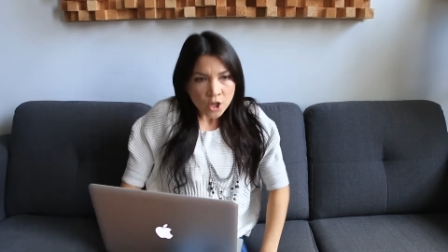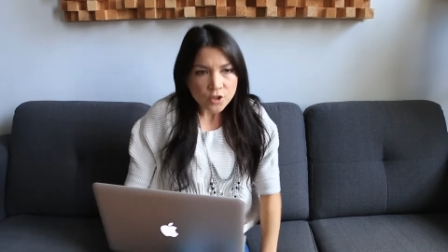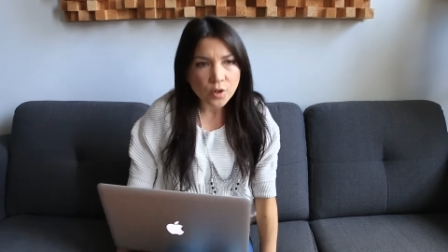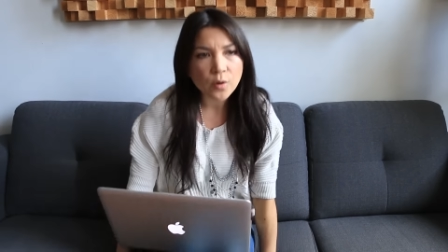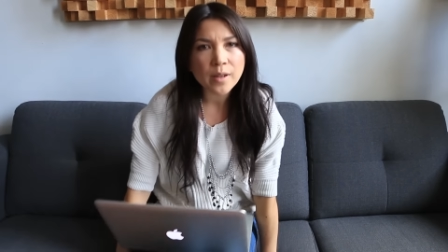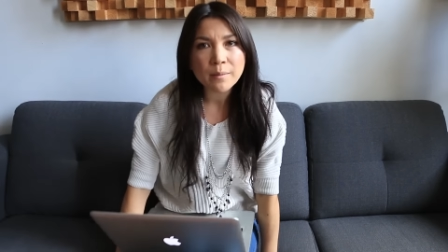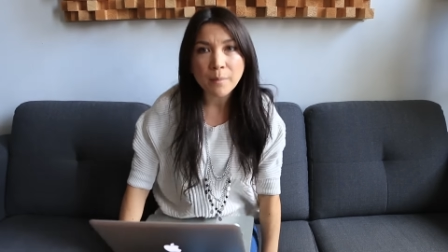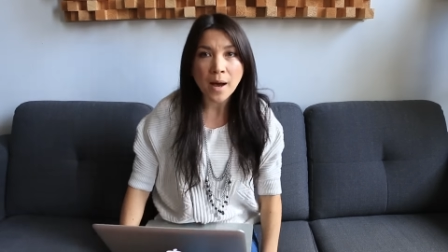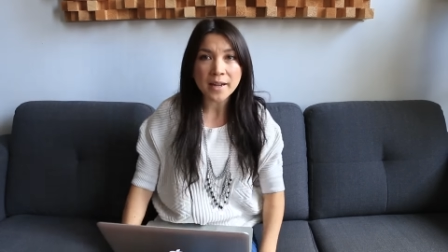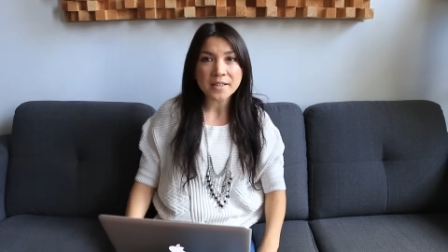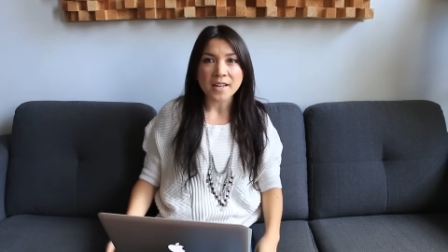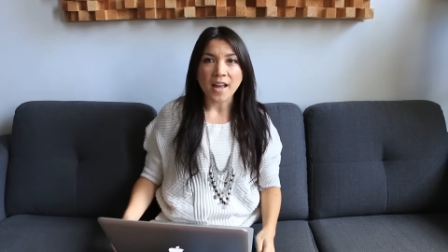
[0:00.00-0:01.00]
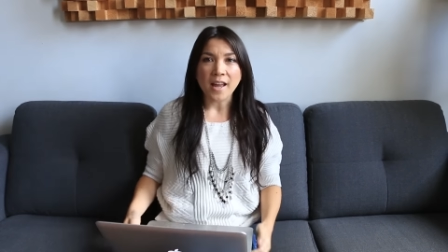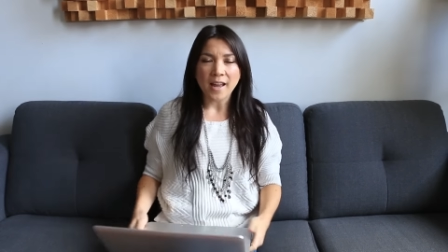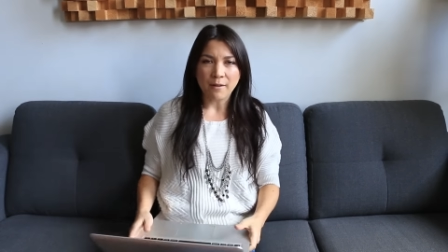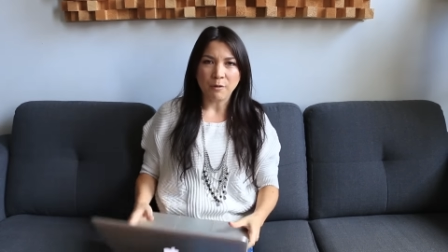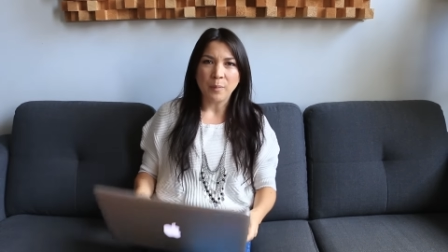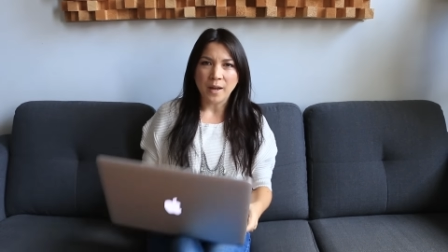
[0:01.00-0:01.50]
So in my day,
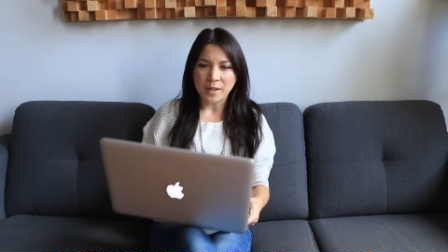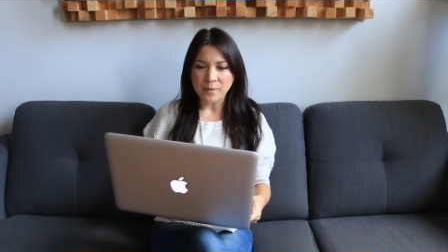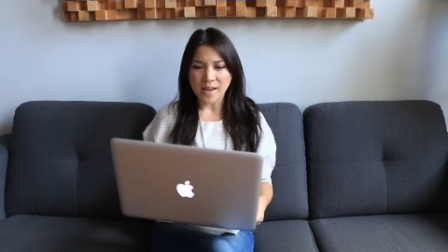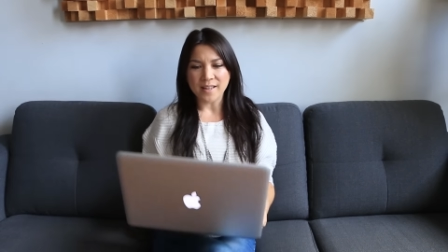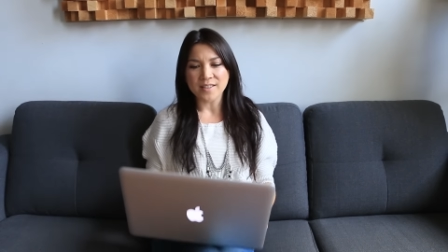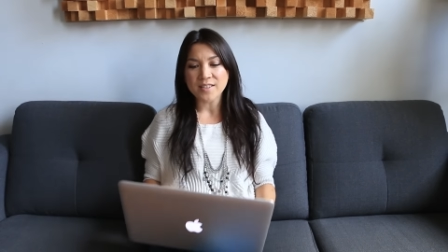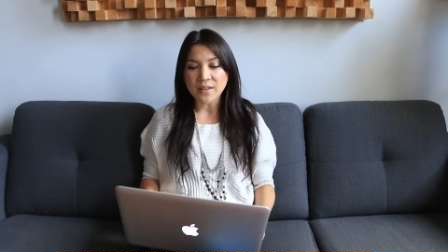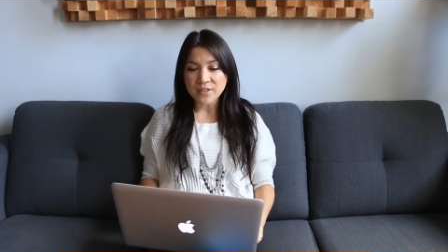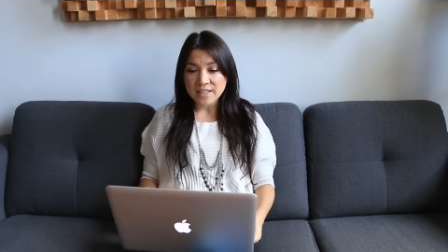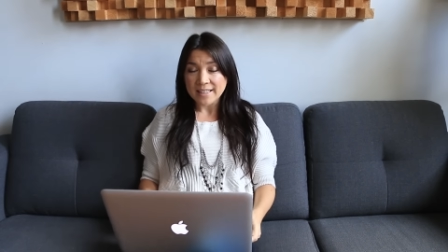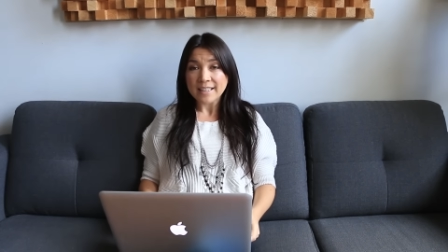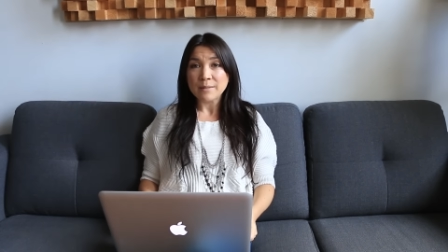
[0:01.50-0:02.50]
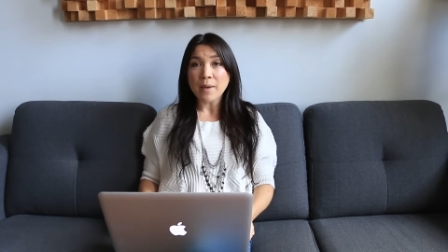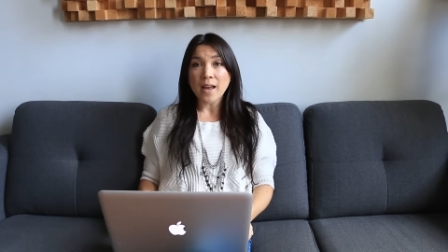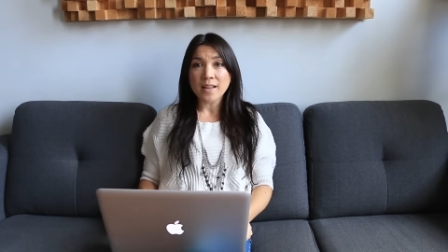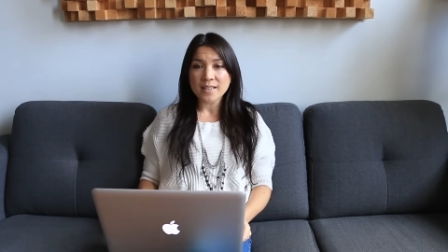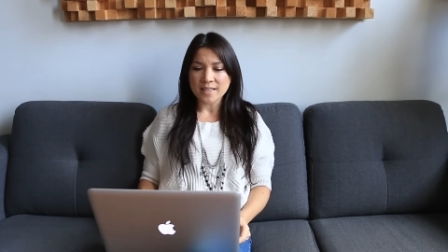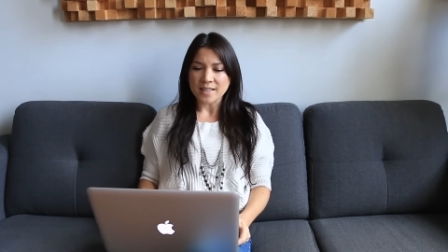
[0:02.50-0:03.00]
everybody, we had 17
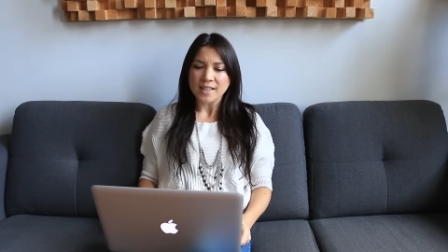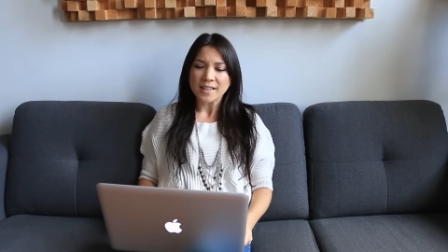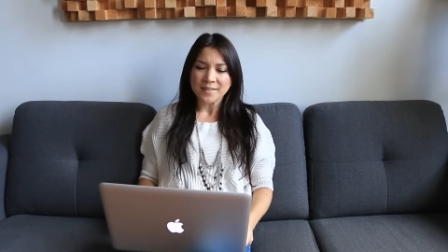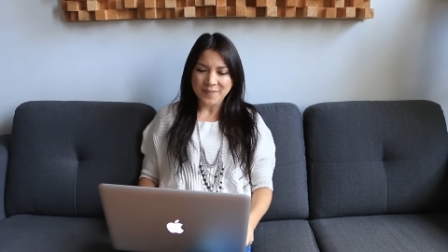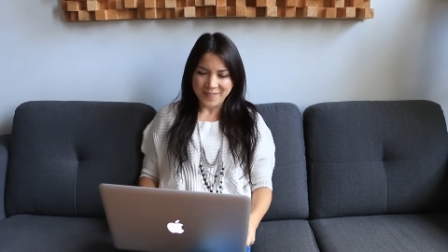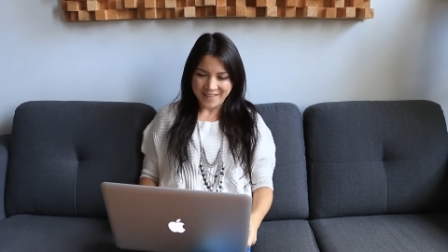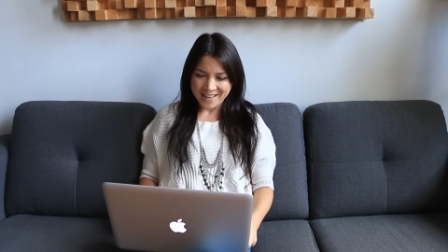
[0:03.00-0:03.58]
magazines.